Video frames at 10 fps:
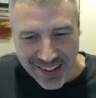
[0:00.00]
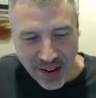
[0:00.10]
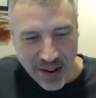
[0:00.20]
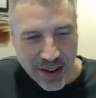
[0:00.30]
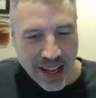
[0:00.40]

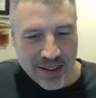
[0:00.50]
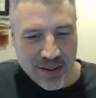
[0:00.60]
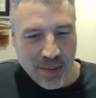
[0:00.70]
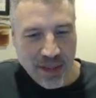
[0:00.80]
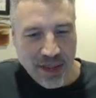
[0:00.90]
I can't
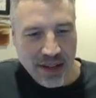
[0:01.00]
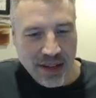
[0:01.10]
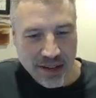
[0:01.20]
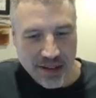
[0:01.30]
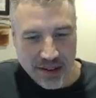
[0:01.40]
zoom in?
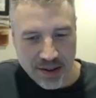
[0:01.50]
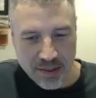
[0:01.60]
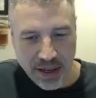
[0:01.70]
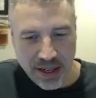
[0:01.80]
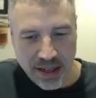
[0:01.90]
Oh
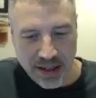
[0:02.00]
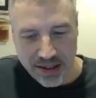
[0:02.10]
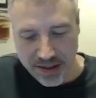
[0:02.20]
man.